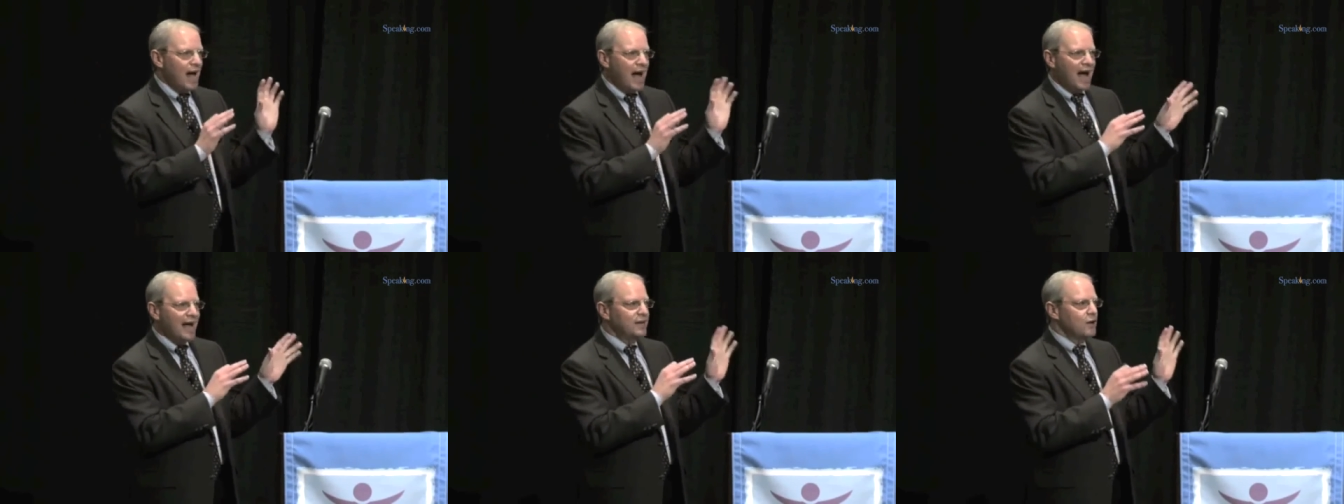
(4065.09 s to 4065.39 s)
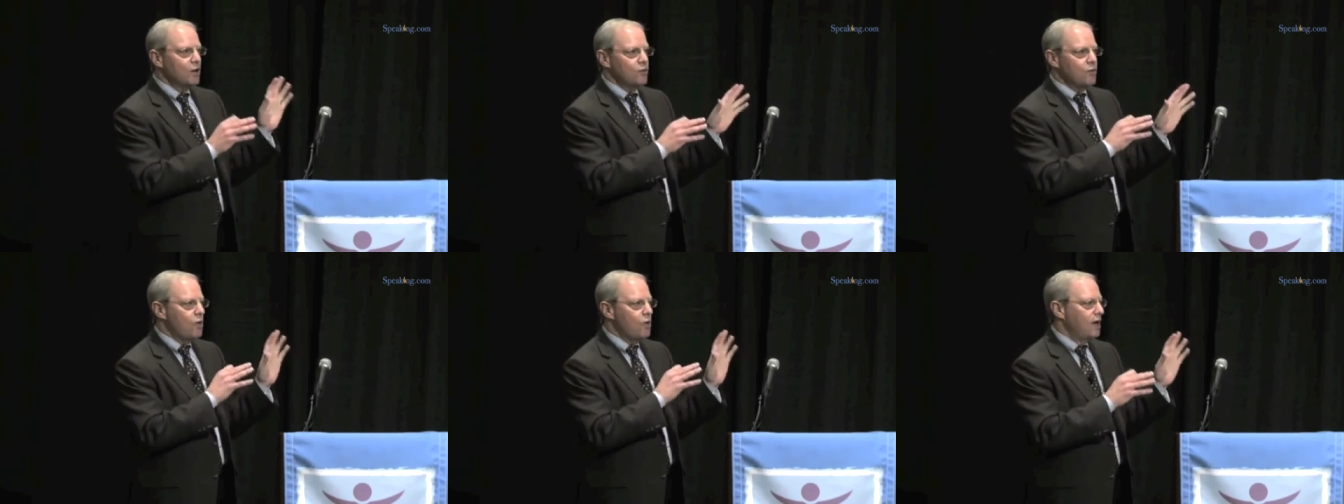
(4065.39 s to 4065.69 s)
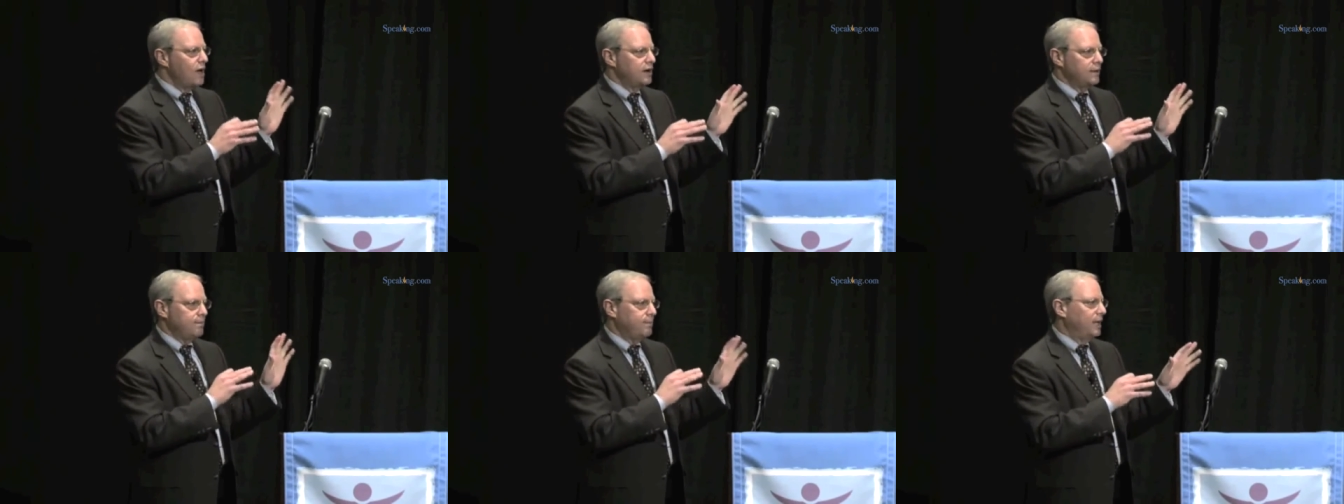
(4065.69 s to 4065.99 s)
I don't
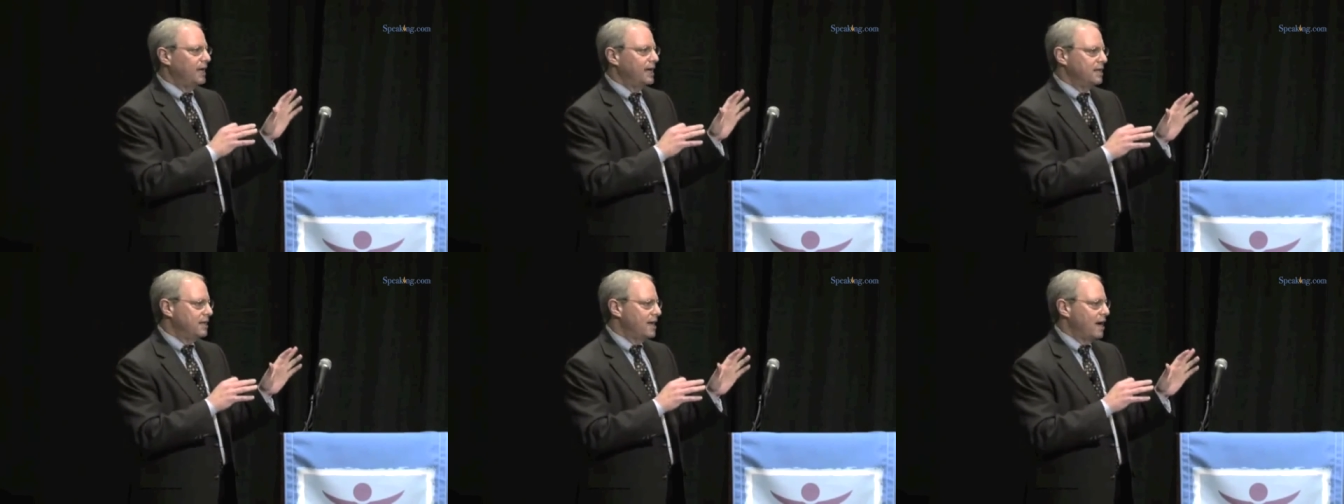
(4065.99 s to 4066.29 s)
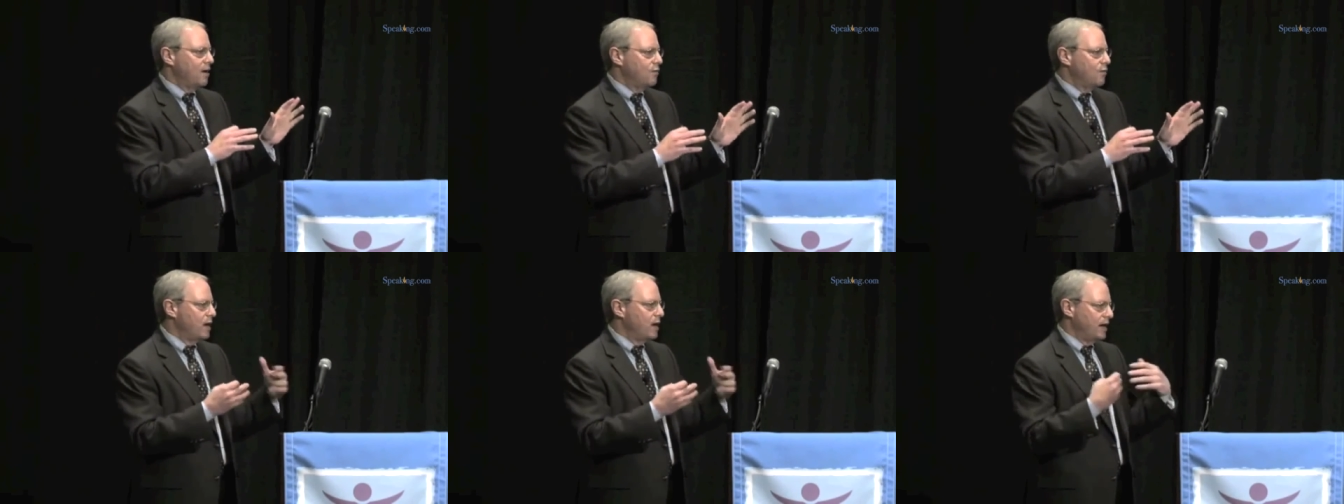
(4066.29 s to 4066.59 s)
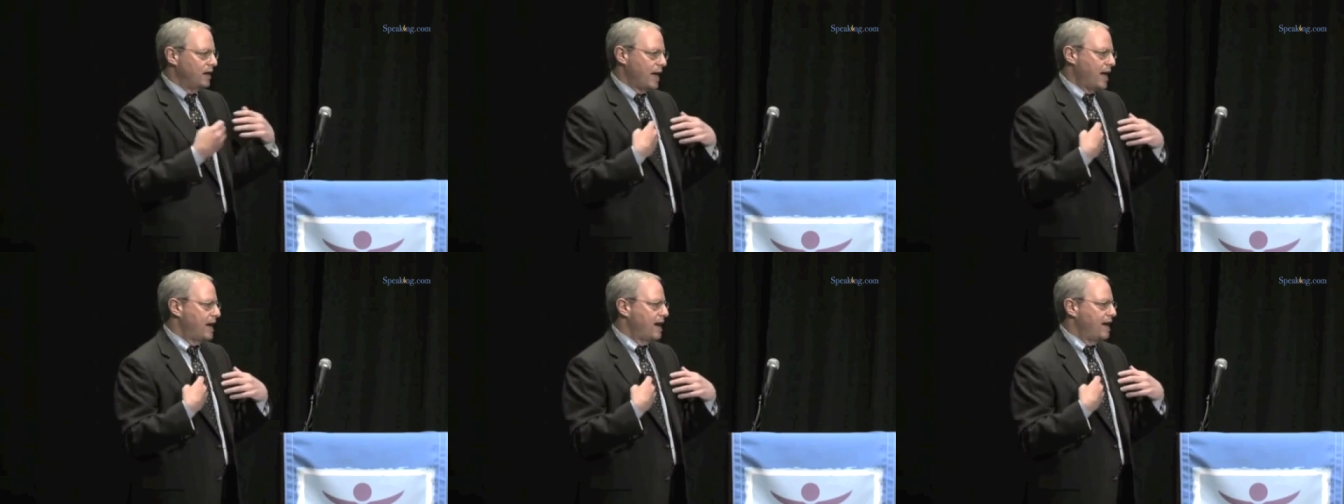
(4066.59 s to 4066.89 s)
want to play that
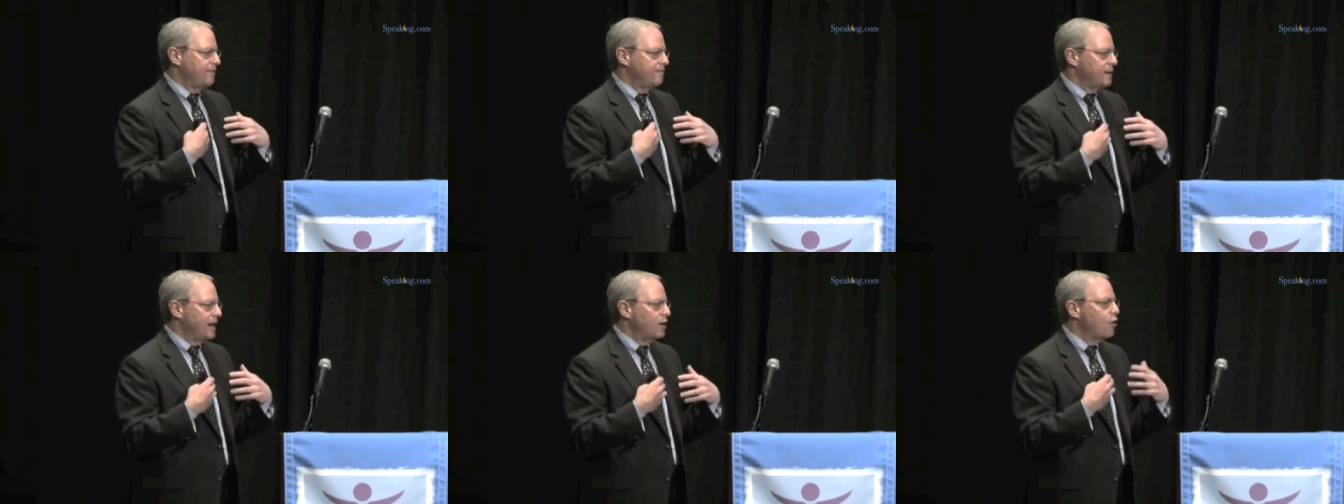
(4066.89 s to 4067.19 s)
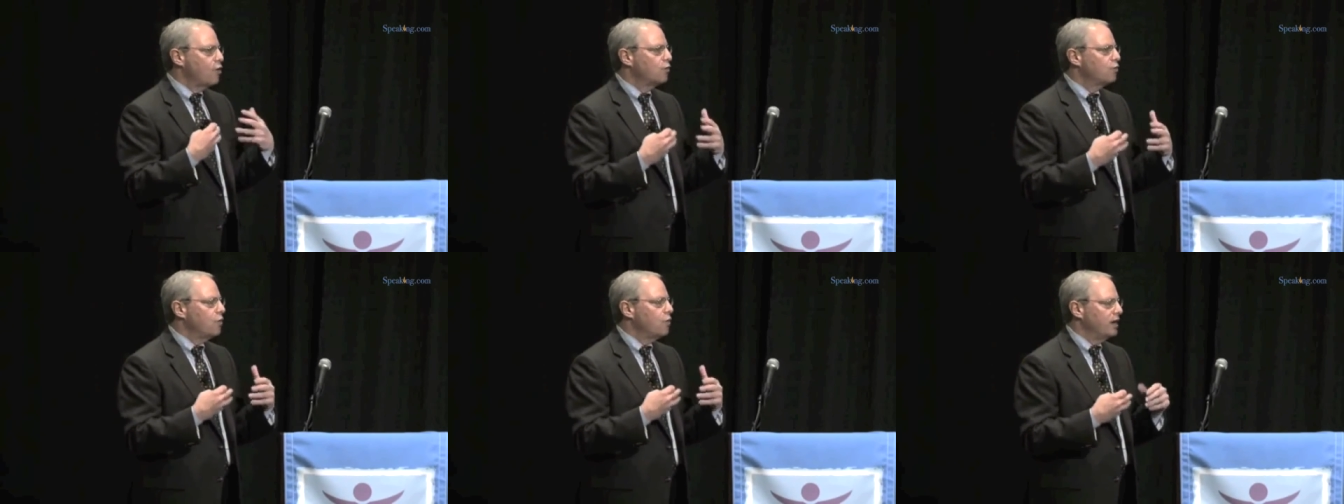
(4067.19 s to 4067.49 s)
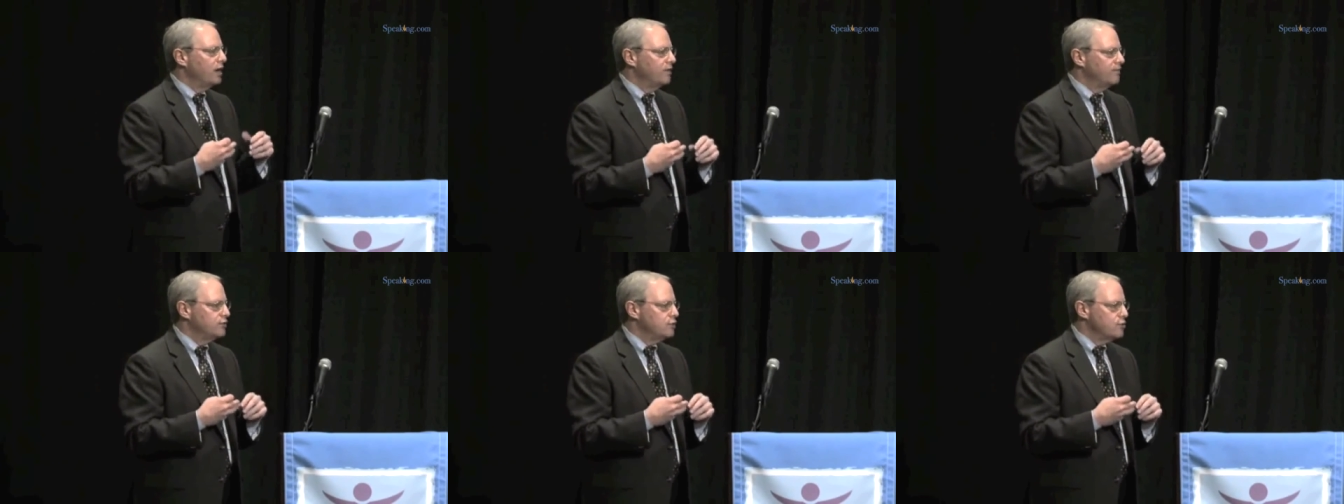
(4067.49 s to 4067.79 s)
way, I have my own
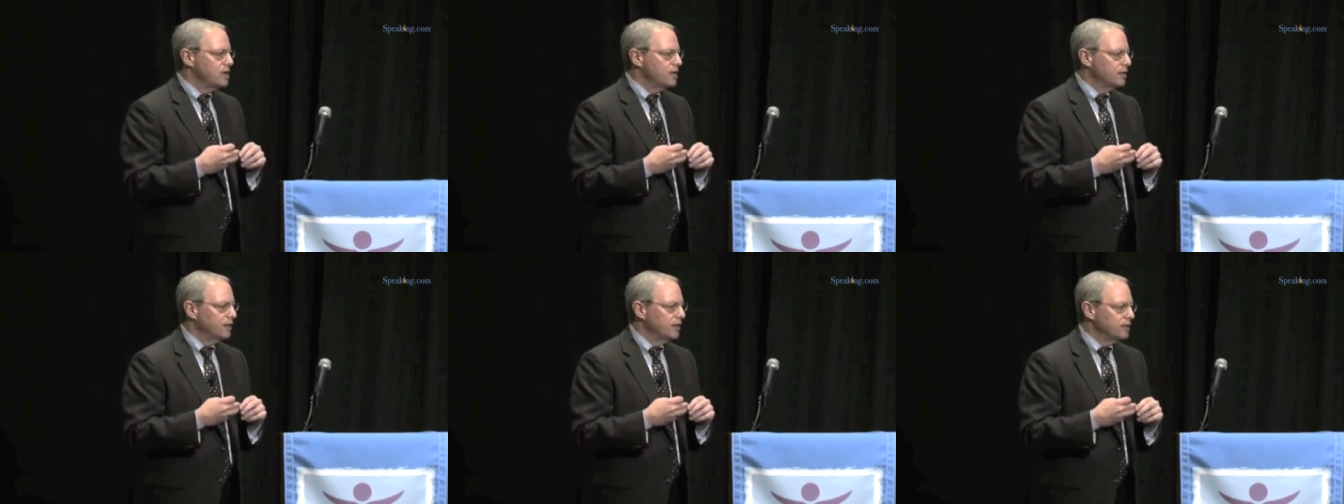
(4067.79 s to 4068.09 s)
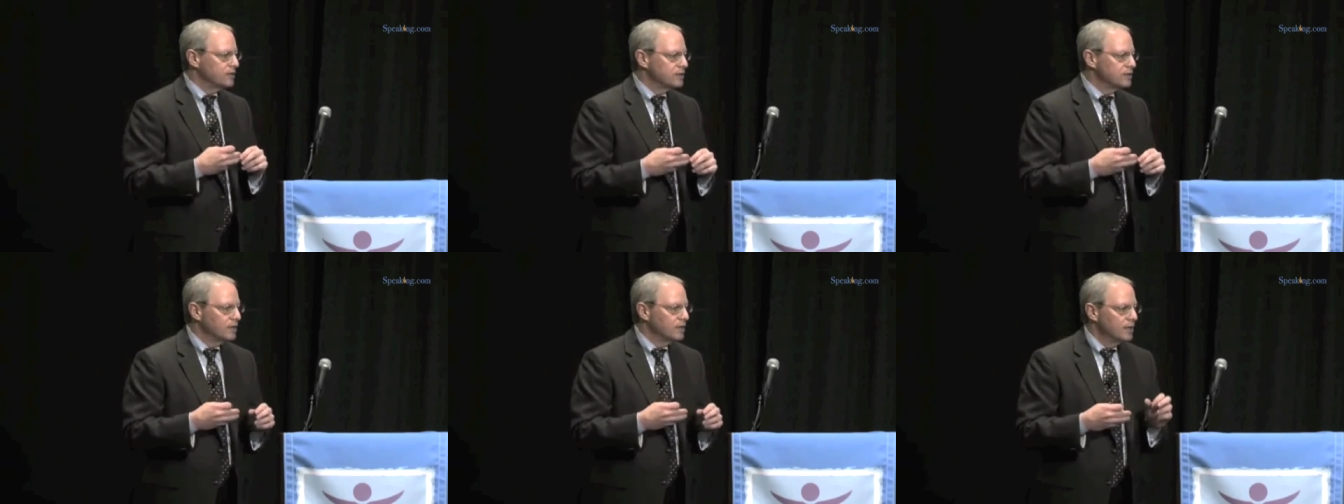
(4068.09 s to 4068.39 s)
way of doing things.